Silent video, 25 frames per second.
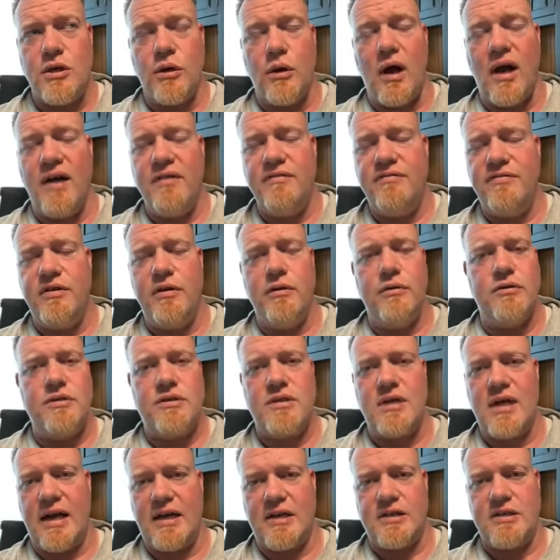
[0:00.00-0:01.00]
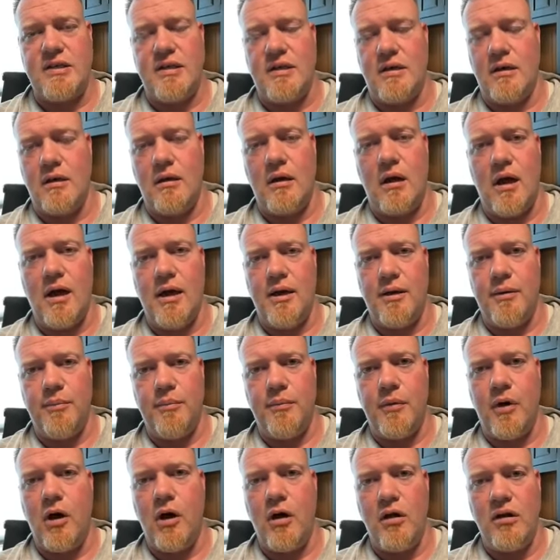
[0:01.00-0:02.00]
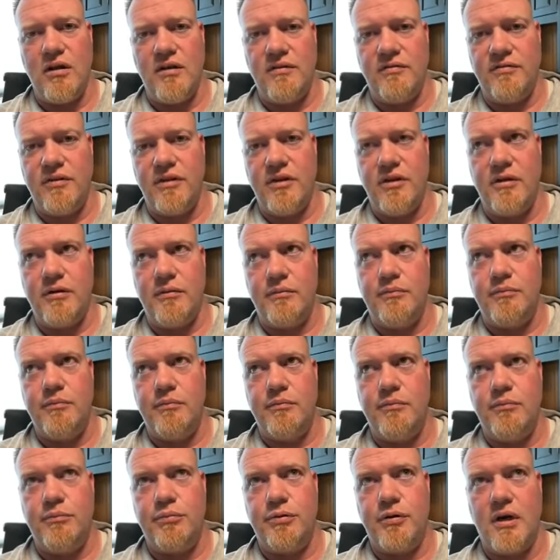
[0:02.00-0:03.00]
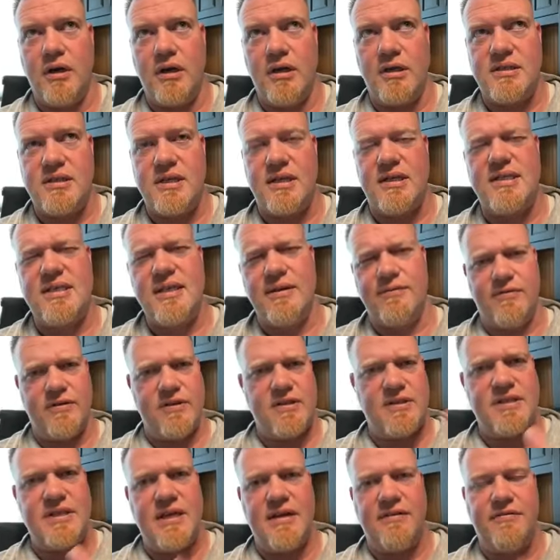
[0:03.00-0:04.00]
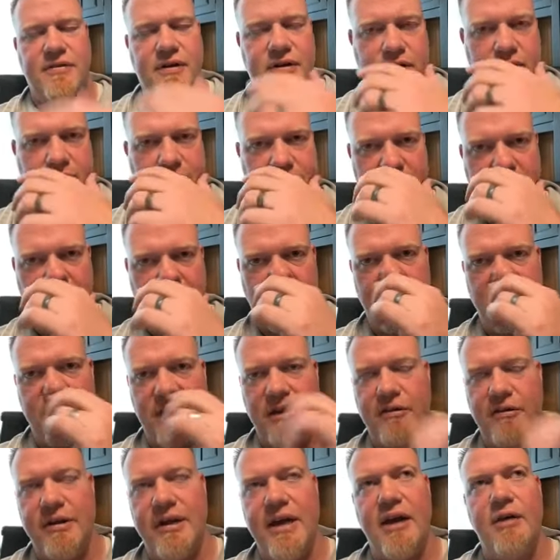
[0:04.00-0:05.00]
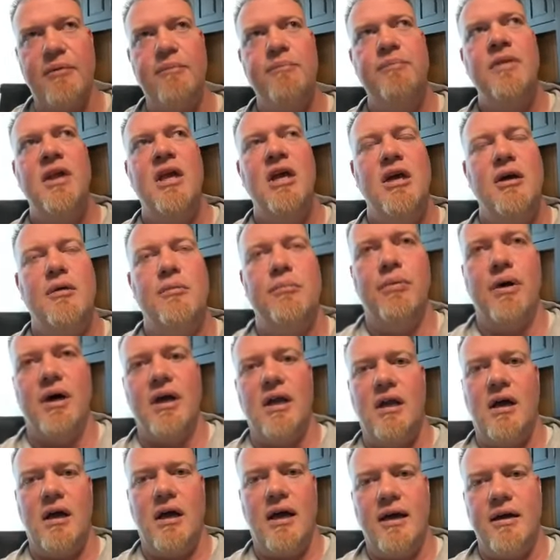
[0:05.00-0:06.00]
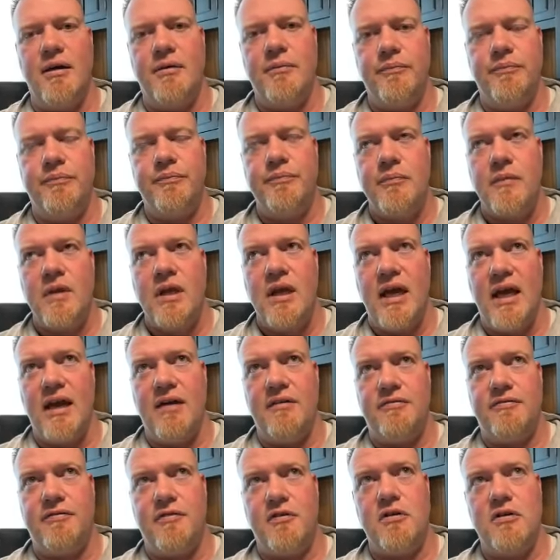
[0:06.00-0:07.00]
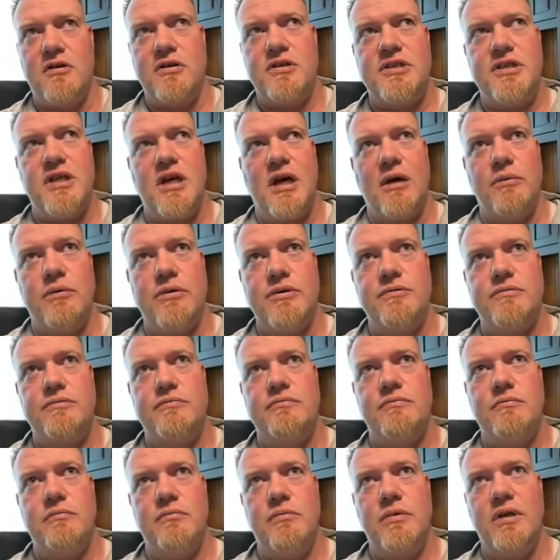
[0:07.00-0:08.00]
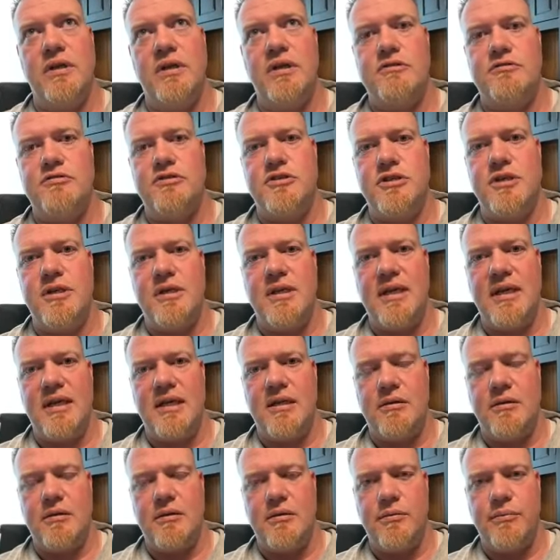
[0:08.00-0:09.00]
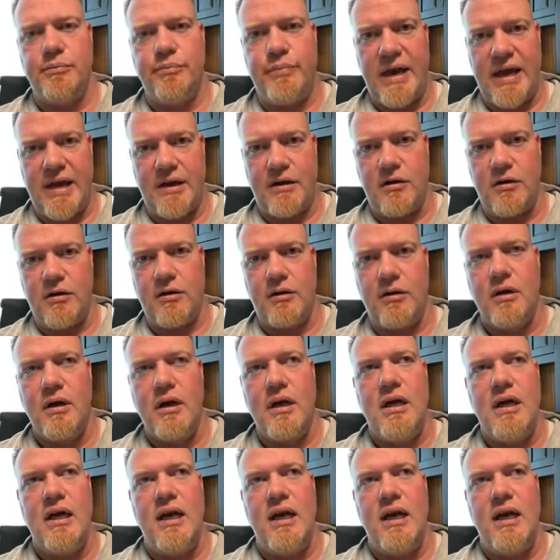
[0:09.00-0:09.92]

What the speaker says: So I've used actually all of the products except for the set finder. I haven't gotten there yet. But at first, I was really interested in Banker.